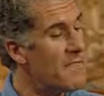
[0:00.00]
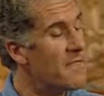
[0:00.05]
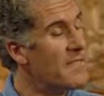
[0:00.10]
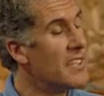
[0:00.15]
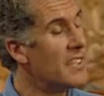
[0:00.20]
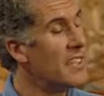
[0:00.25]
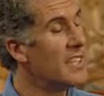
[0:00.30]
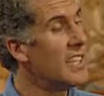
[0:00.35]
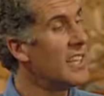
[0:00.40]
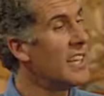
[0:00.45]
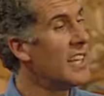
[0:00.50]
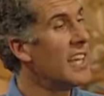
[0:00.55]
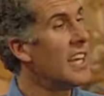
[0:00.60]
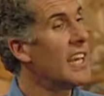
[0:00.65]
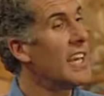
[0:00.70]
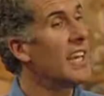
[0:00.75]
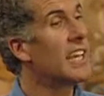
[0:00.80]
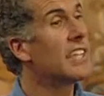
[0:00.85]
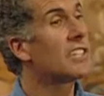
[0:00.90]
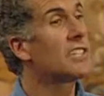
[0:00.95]
Fifthly,
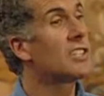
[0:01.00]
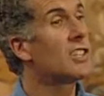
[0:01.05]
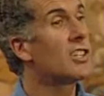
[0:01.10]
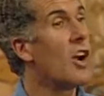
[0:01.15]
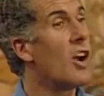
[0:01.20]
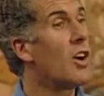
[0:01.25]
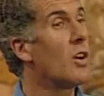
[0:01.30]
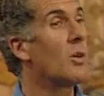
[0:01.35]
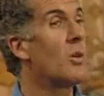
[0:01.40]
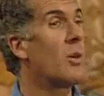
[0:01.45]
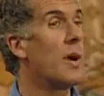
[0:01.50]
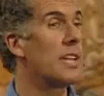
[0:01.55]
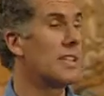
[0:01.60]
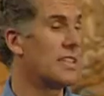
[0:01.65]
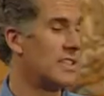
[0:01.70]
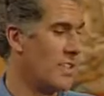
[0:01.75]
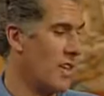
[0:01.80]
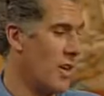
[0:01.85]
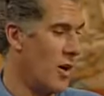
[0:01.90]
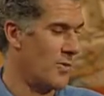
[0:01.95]
his
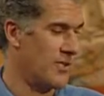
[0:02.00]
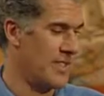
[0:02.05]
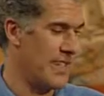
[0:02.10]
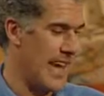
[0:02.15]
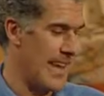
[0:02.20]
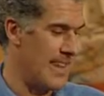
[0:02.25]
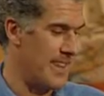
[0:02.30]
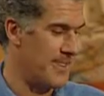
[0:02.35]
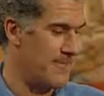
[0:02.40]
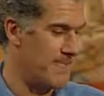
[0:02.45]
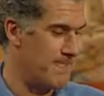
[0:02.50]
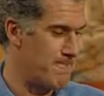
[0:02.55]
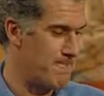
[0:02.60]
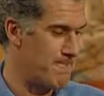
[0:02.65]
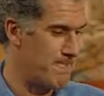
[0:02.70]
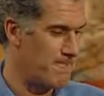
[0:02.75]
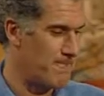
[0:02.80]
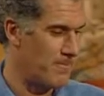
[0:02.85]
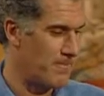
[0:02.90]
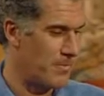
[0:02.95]
conquest of death.
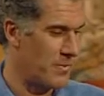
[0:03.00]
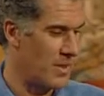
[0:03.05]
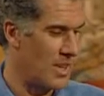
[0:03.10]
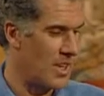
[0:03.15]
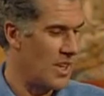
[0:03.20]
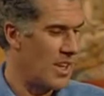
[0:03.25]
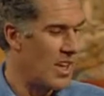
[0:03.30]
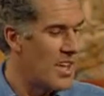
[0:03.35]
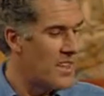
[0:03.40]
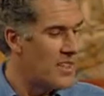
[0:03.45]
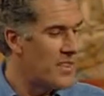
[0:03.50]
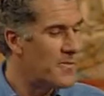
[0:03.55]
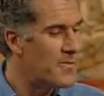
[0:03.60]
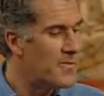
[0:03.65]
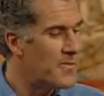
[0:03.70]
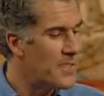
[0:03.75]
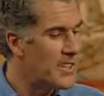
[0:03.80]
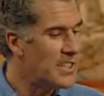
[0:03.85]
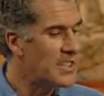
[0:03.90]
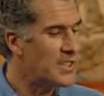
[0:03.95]
The
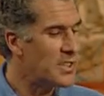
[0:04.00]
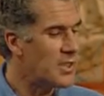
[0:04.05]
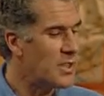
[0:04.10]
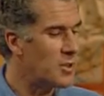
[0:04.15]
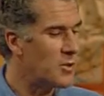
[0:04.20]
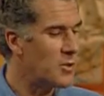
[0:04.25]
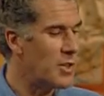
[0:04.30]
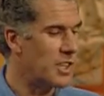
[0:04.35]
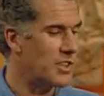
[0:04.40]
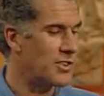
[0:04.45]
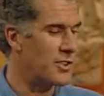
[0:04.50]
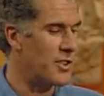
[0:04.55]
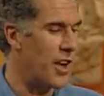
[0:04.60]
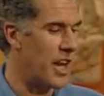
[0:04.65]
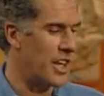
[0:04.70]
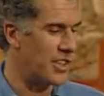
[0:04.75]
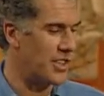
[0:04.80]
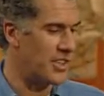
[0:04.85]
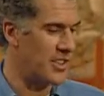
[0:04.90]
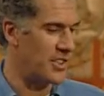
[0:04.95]
physical
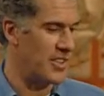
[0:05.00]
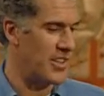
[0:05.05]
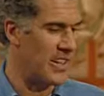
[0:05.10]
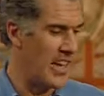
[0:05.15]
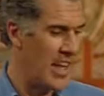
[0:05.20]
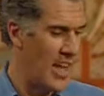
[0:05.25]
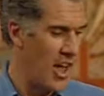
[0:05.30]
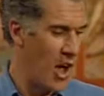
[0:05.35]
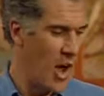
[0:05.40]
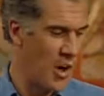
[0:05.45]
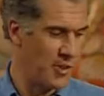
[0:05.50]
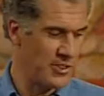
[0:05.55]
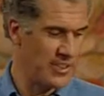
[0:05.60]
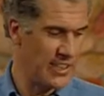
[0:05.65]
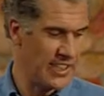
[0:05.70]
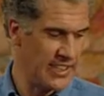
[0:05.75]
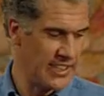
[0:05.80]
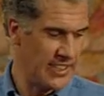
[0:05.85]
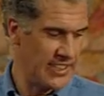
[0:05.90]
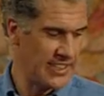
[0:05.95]
resurrection of
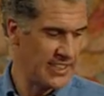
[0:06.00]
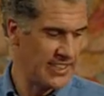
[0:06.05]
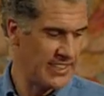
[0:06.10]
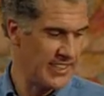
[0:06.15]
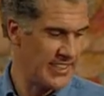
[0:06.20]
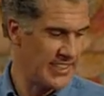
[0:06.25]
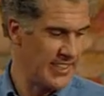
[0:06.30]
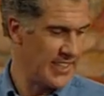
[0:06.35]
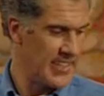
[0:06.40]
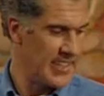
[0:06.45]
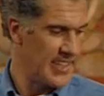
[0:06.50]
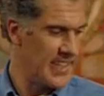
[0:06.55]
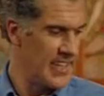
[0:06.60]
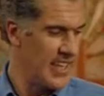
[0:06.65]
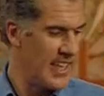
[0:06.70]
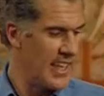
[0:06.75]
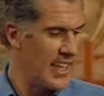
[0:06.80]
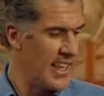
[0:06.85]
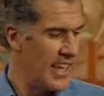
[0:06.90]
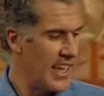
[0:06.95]
Jesus
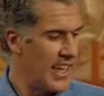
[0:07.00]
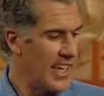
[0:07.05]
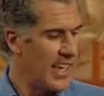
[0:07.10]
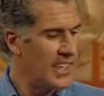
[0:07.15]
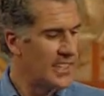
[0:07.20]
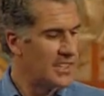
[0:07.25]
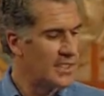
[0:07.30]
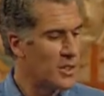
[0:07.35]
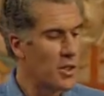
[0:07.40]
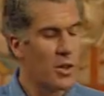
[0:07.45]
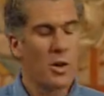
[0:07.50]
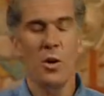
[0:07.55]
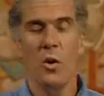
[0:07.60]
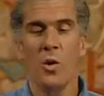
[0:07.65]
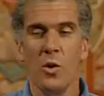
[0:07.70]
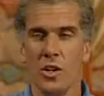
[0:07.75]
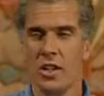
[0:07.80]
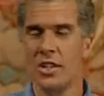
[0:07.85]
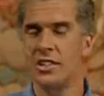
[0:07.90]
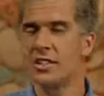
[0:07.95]
is the
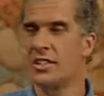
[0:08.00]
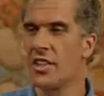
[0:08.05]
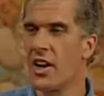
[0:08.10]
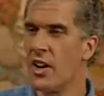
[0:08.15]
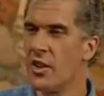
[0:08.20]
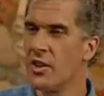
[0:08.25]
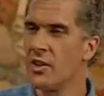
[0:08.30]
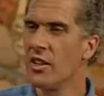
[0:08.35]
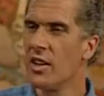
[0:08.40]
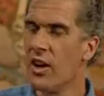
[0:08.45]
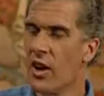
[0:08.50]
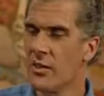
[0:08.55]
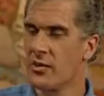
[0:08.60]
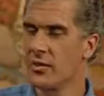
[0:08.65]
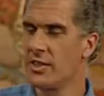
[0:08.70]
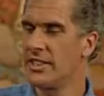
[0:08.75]
cornerstone of